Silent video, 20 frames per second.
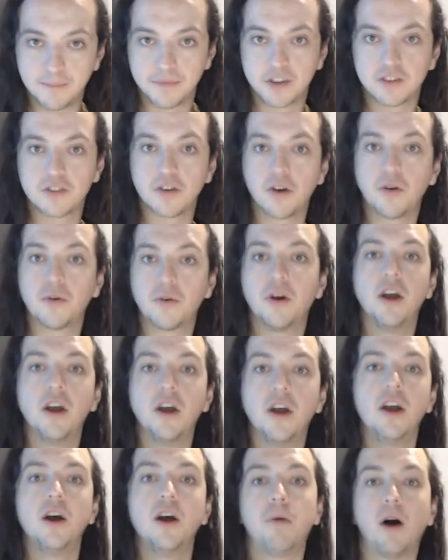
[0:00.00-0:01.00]
So
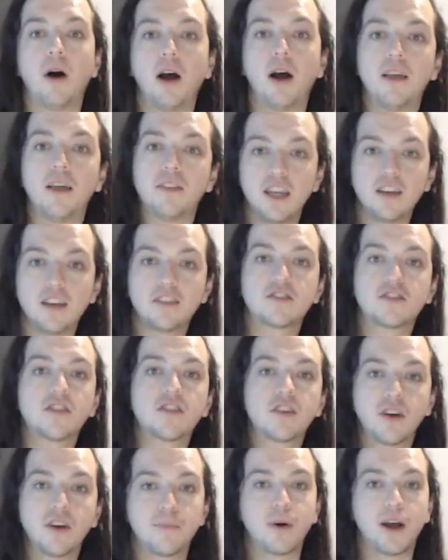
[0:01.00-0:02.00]
by
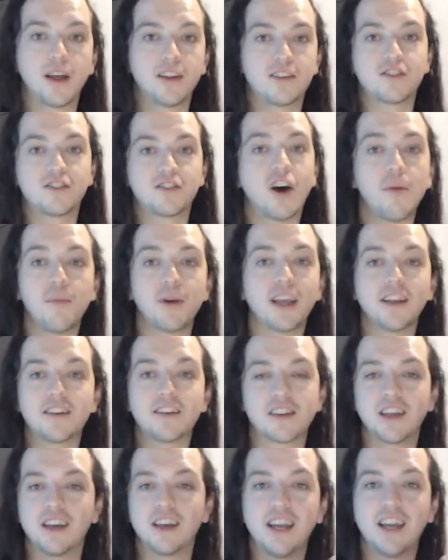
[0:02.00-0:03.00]
the time we get to the